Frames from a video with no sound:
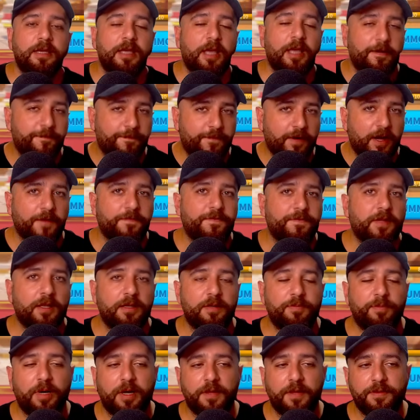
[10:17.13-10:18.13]
a
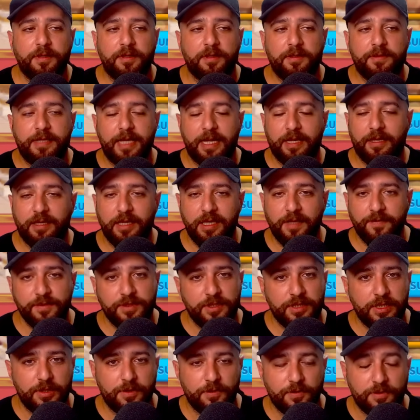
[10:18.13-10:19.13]
$5 bundle that
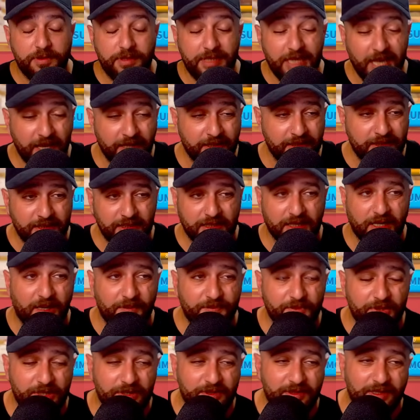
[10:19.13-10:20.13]
gives you 10
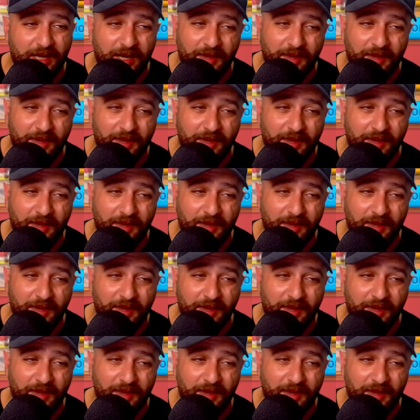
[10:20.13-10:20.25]
sculptures.